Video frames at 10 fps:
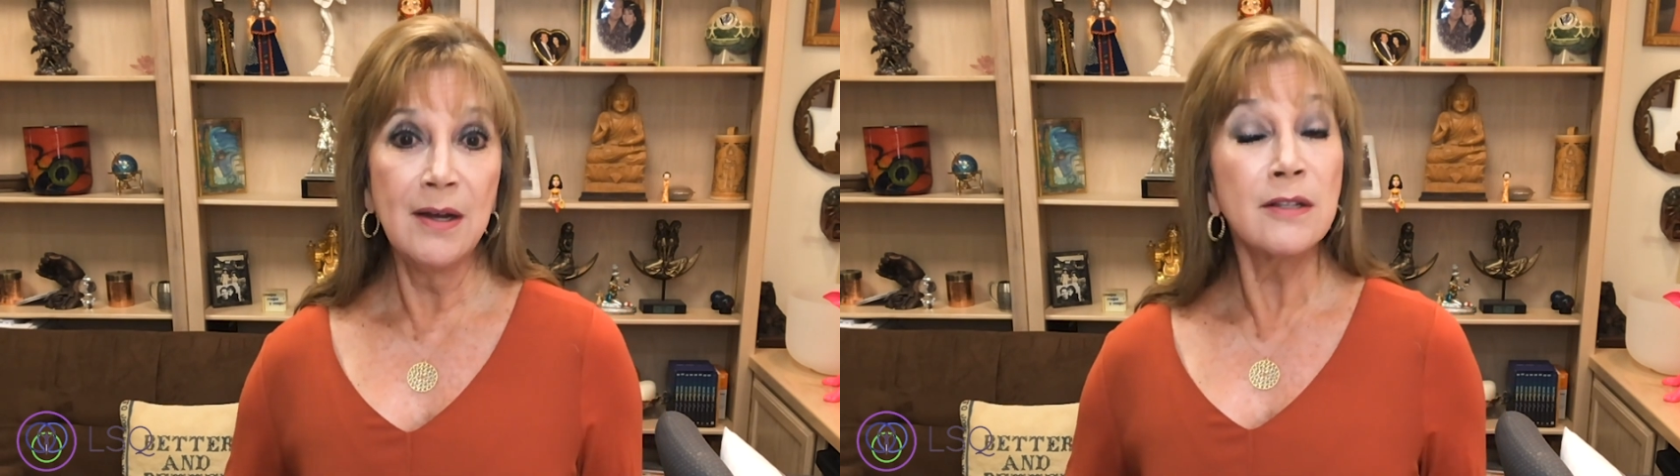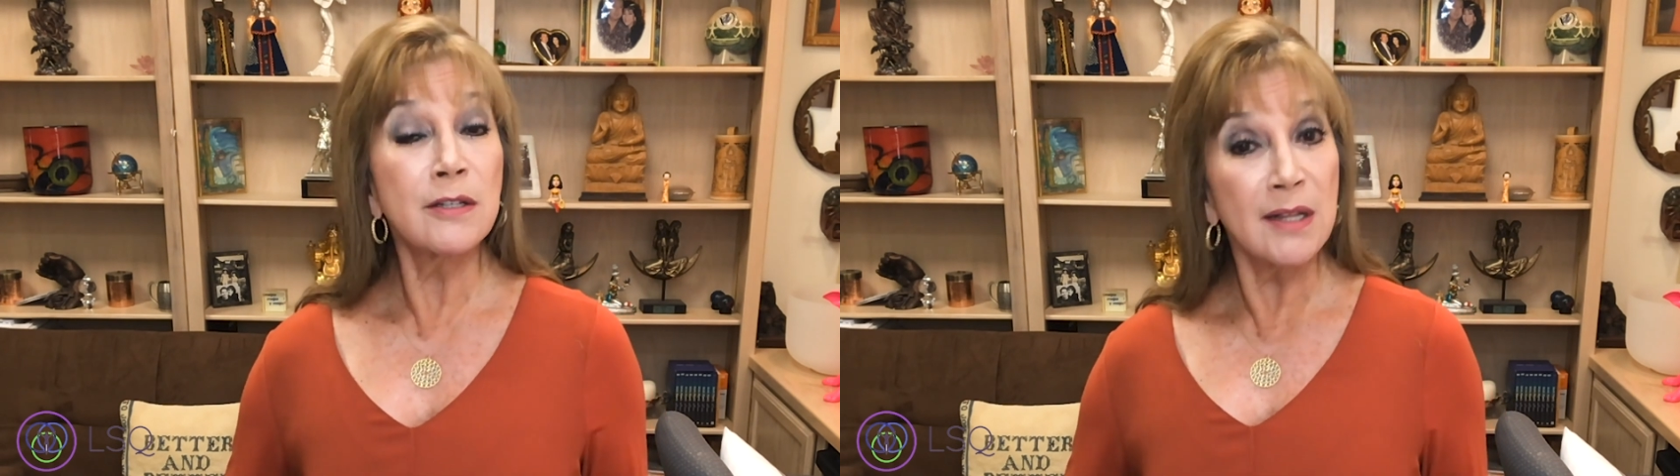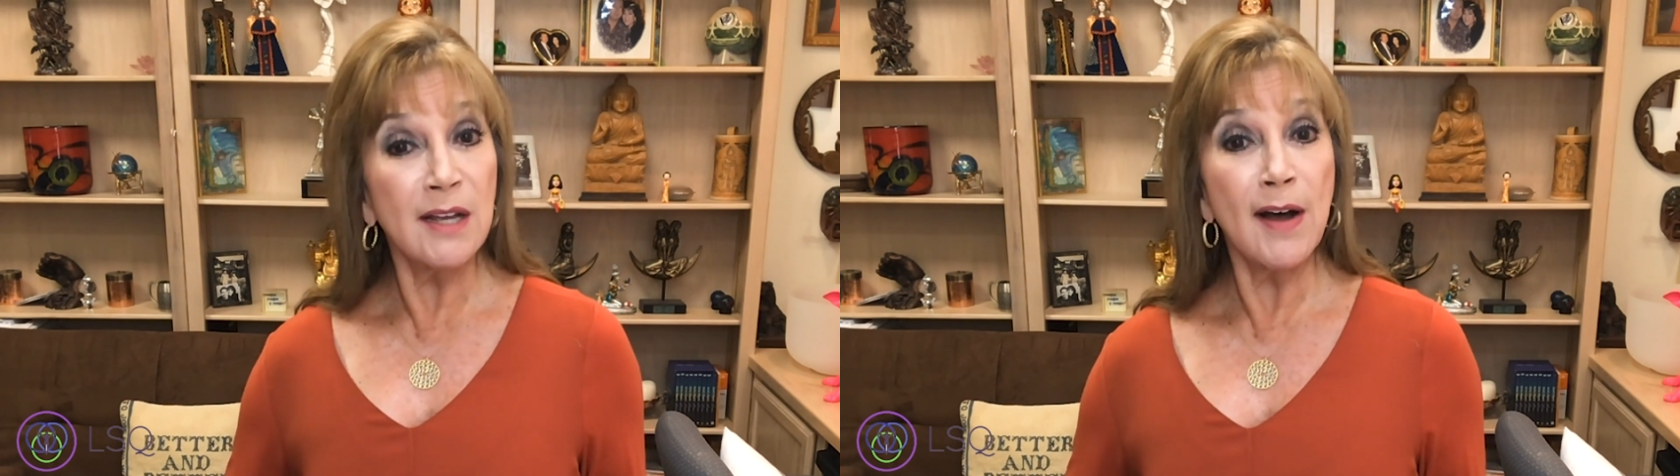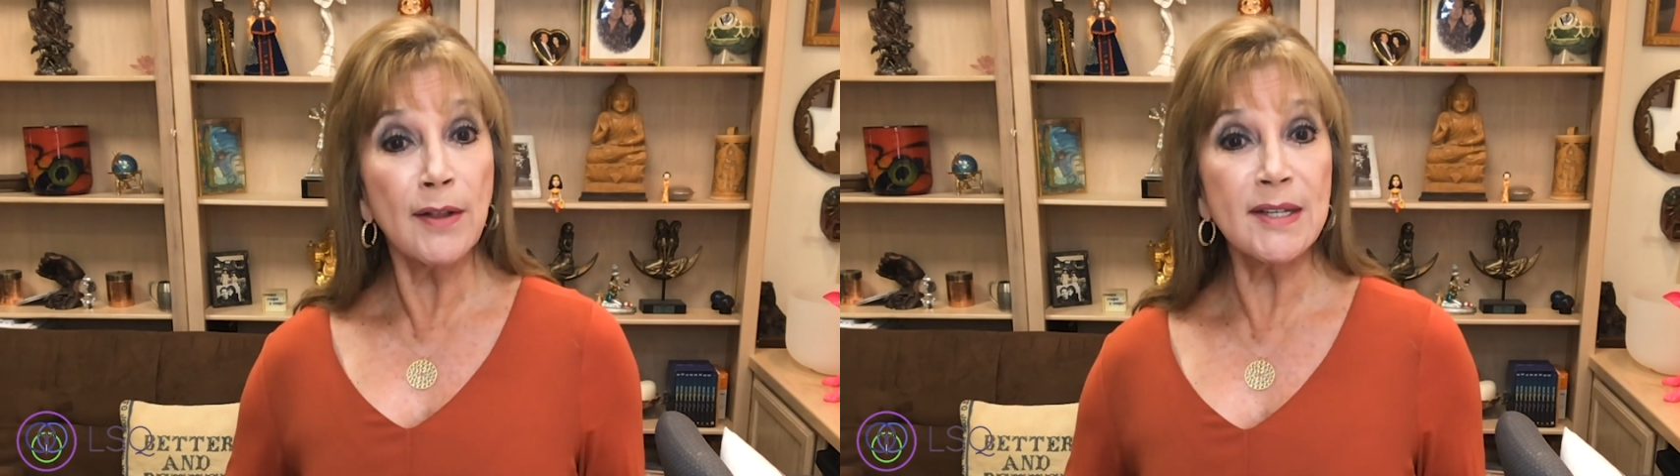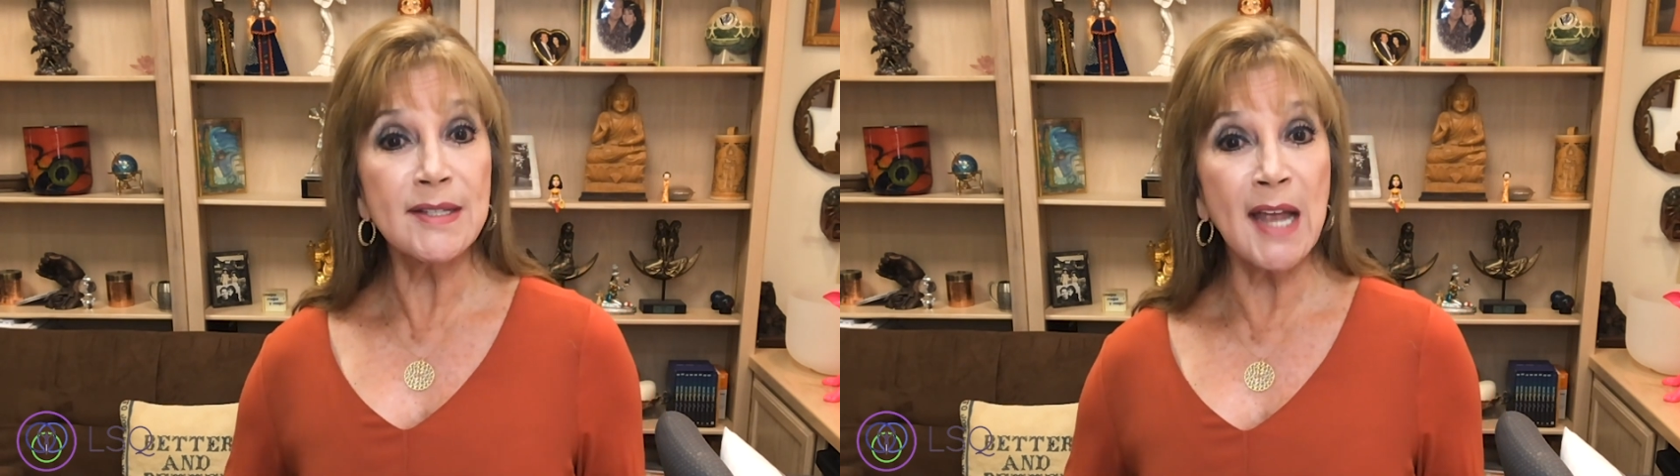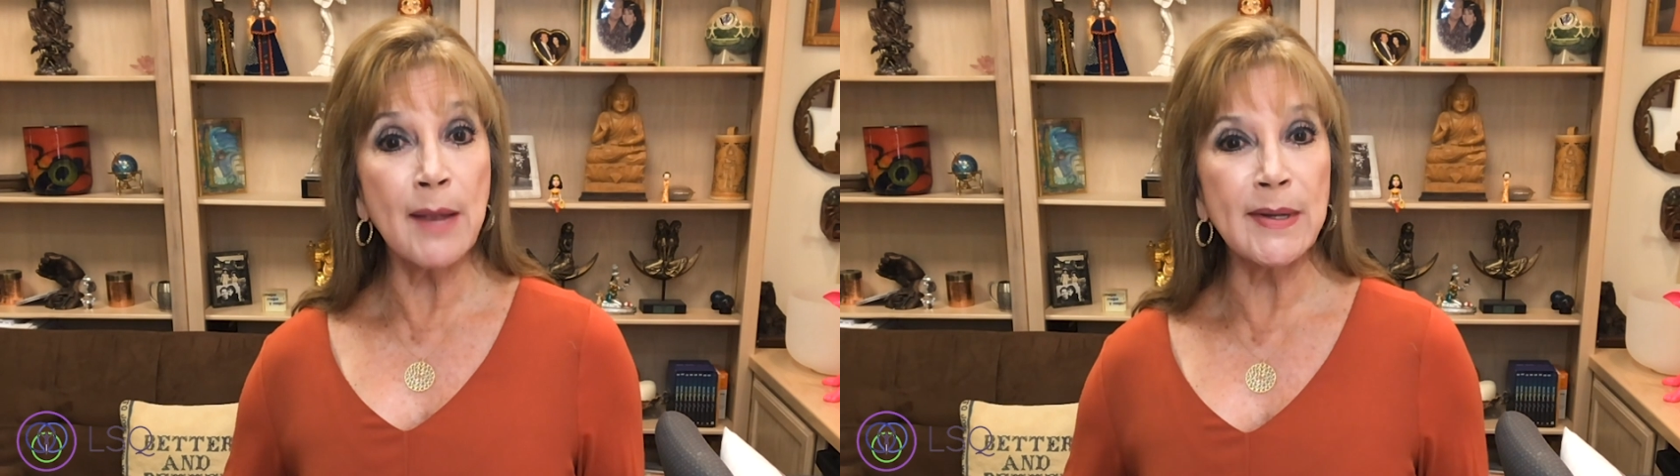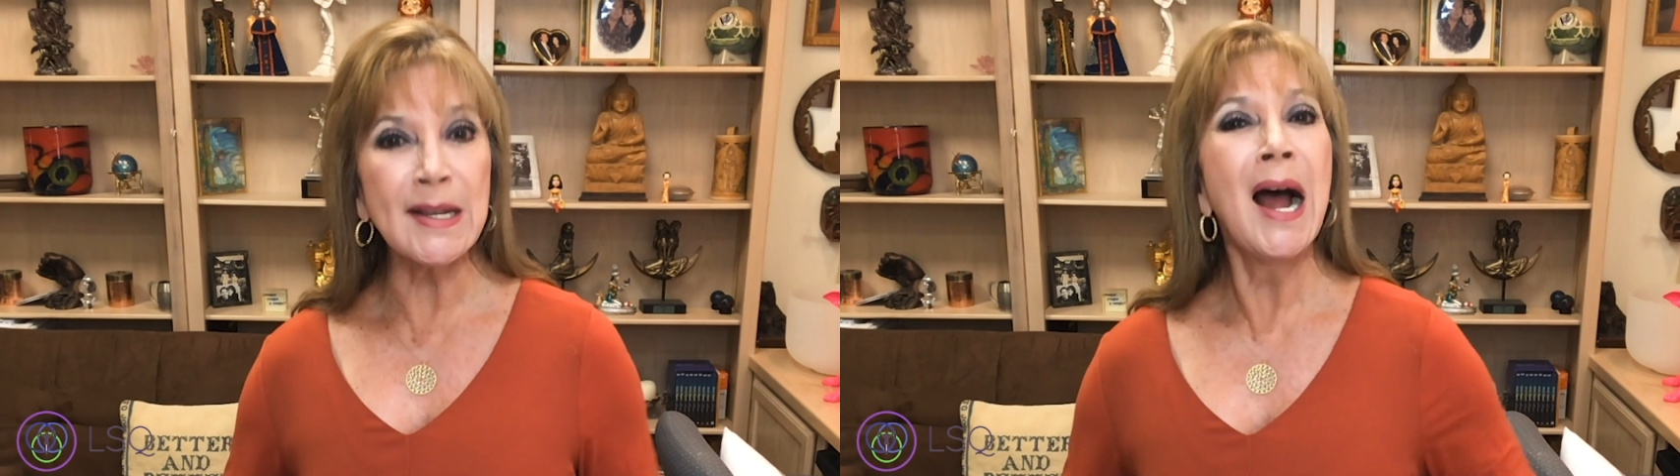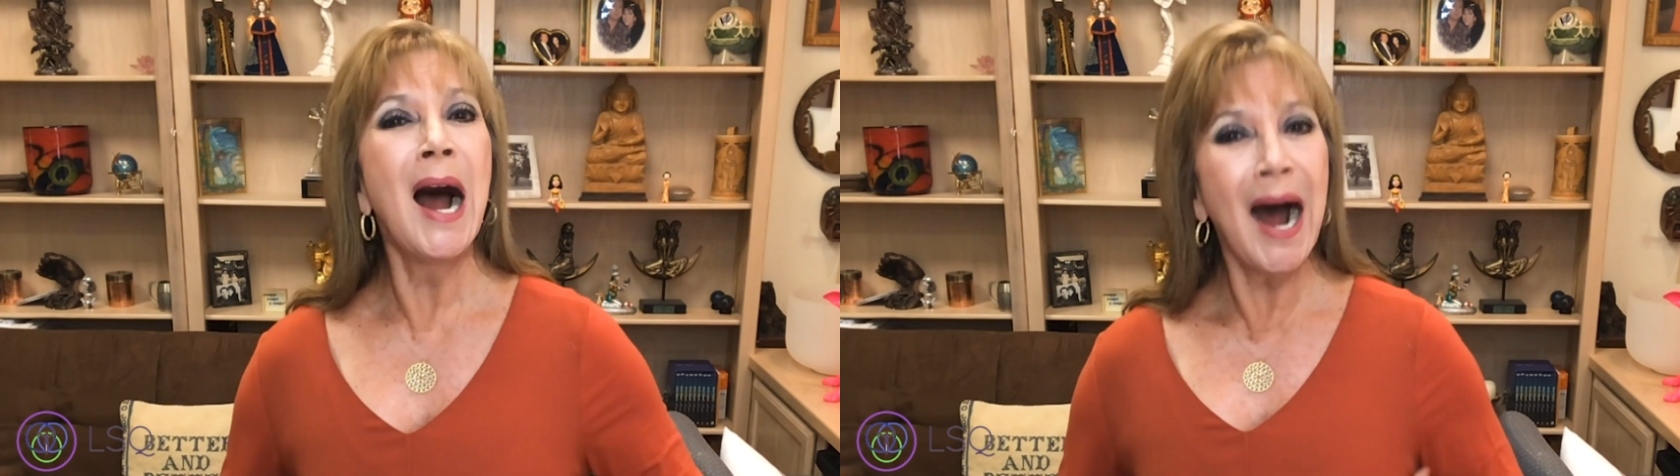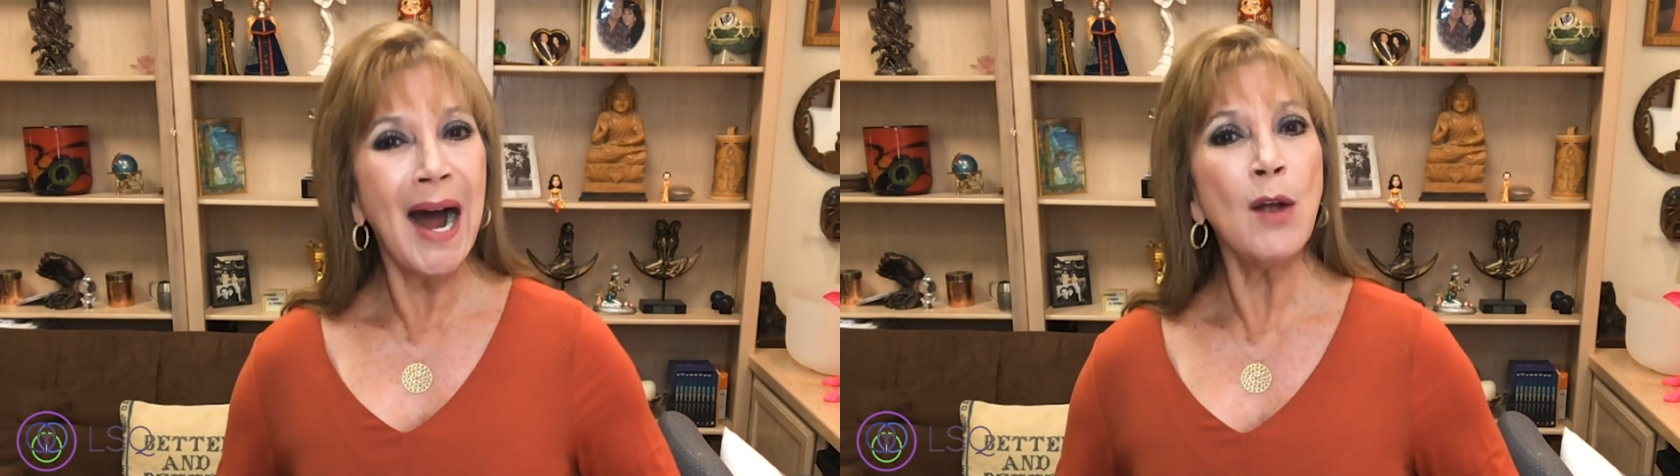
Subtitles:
To live out the statement, I